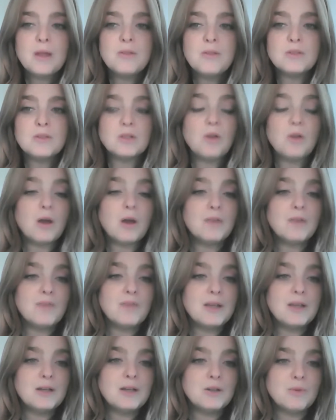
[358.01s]
there's a lot of
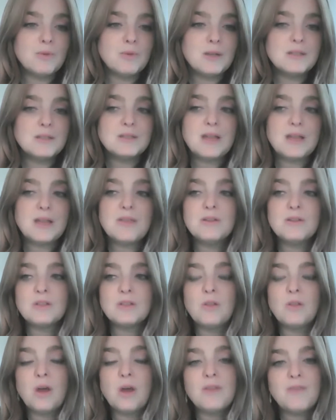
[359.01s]
ignorance and there's
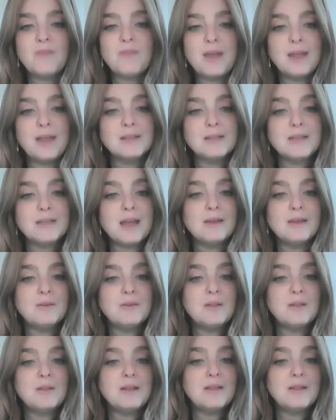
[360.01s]
a lot of hate, and